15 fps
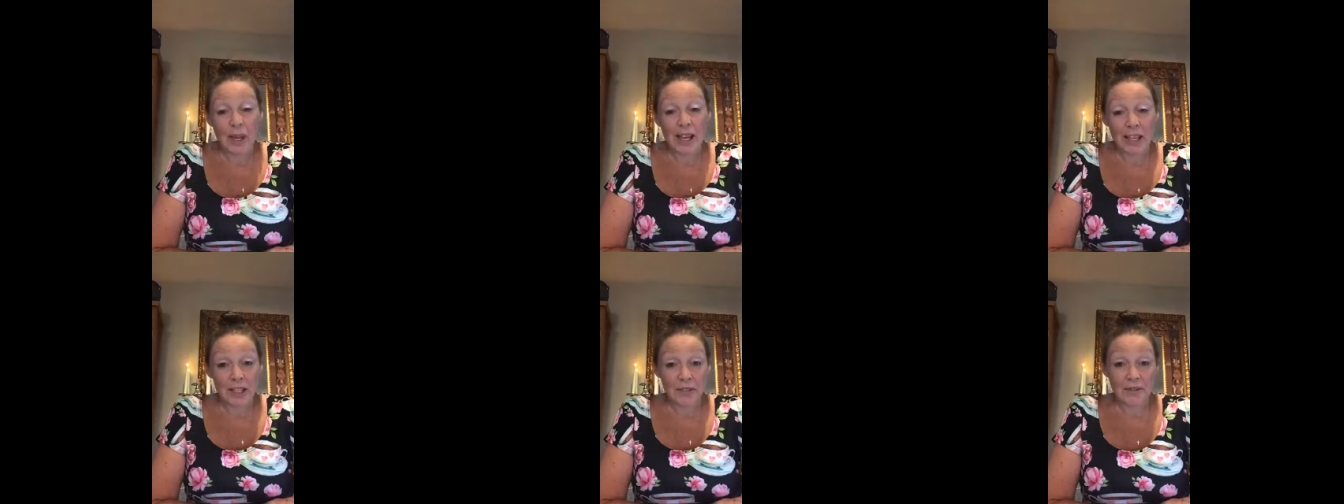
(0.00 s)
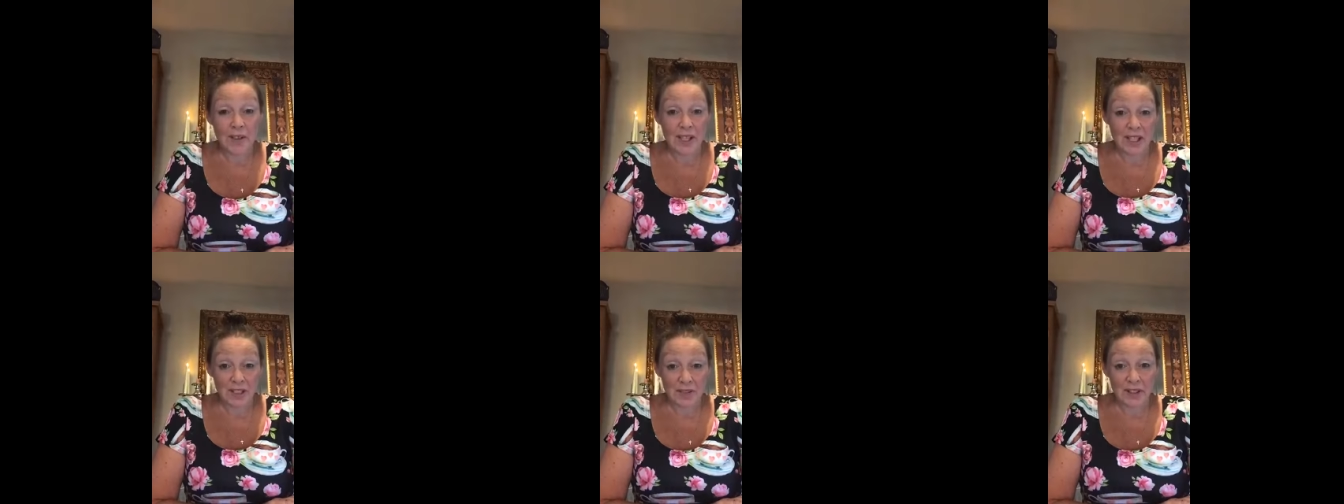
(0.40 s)
we had a
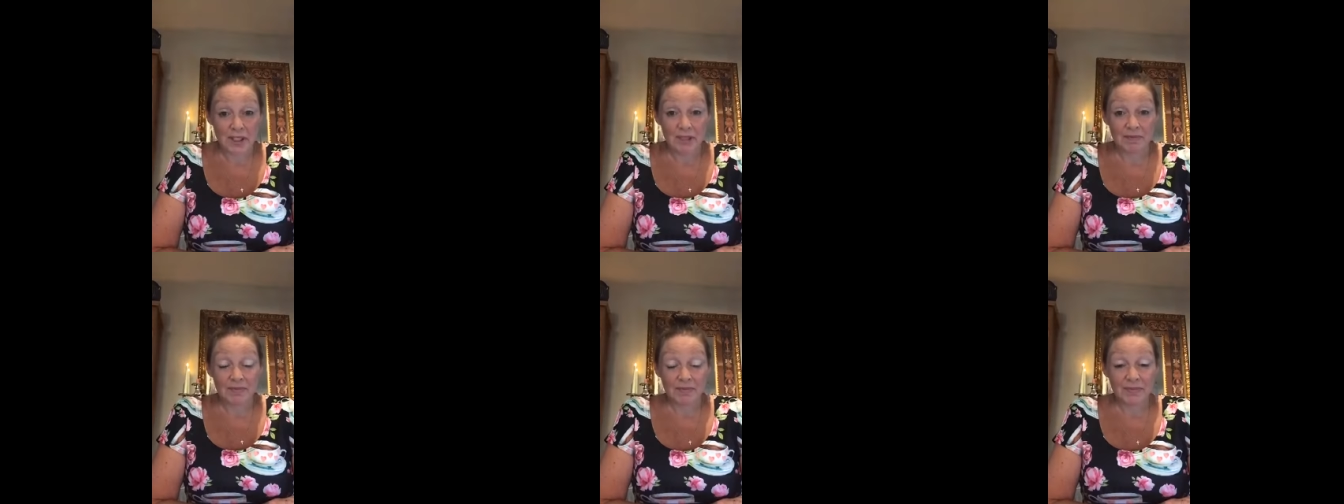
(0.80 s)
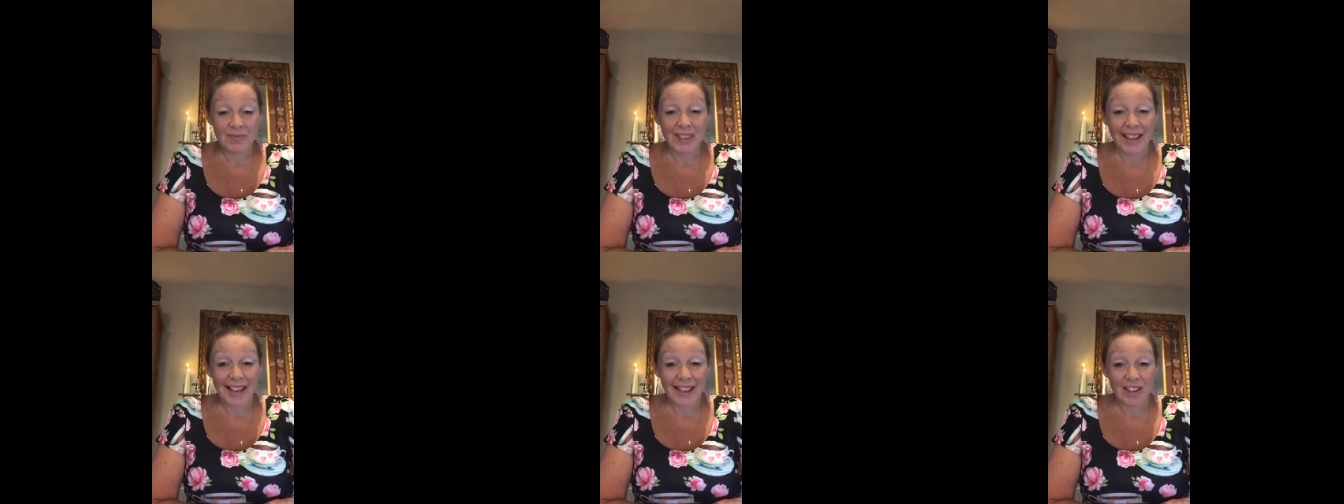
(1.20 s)
festival
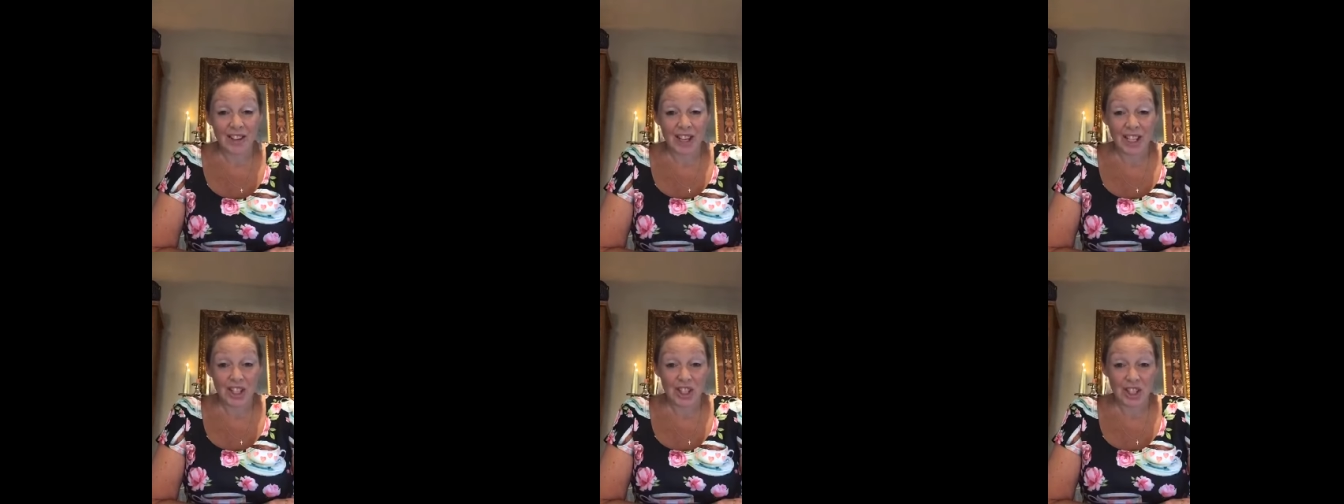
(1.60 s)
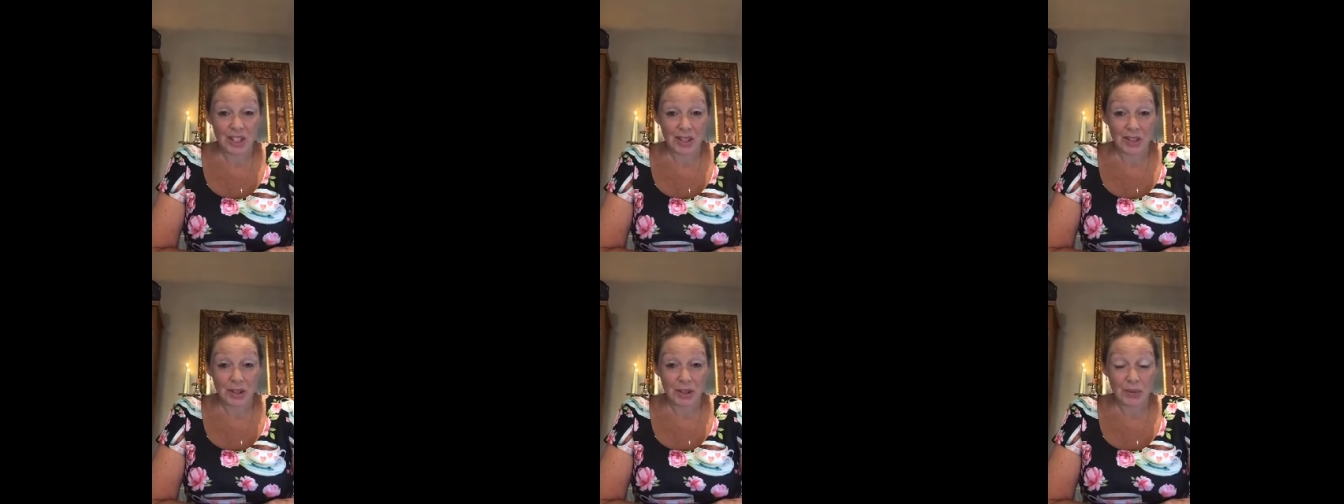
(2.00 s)
at Grace
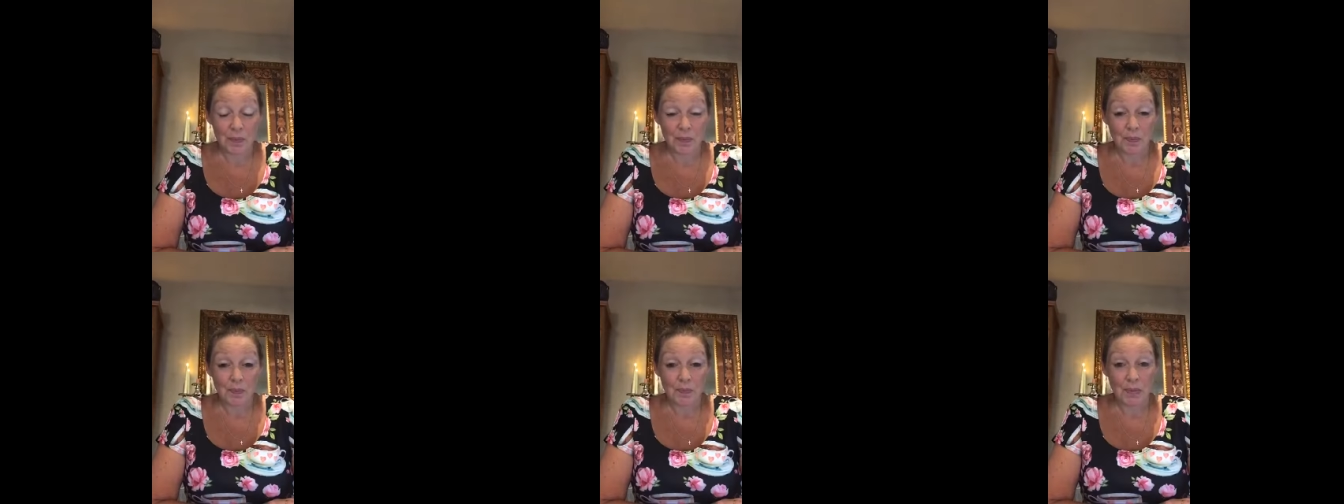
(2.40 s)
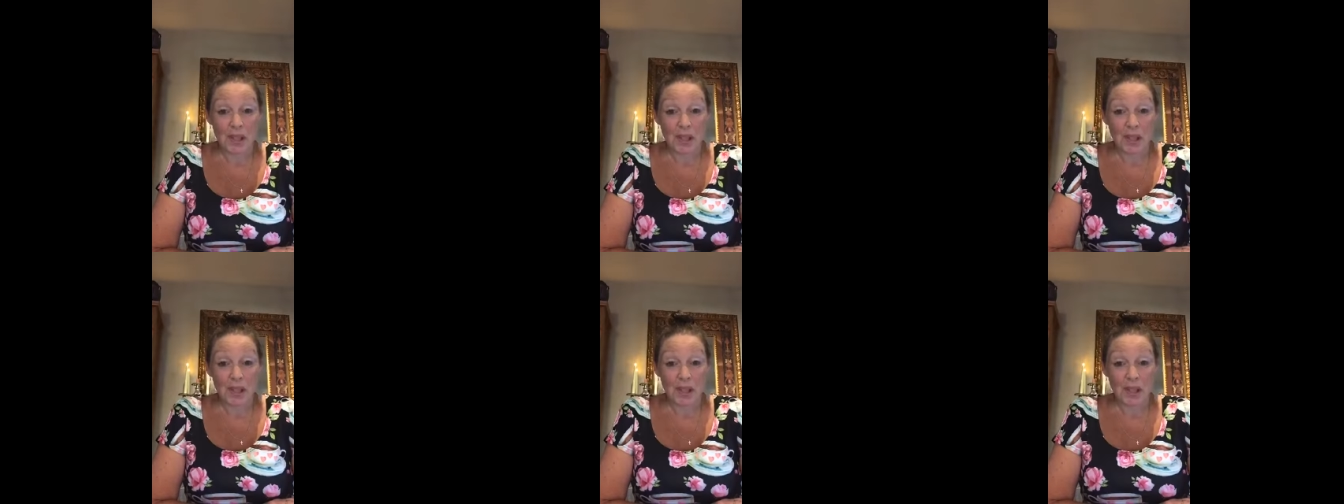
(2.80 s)
Church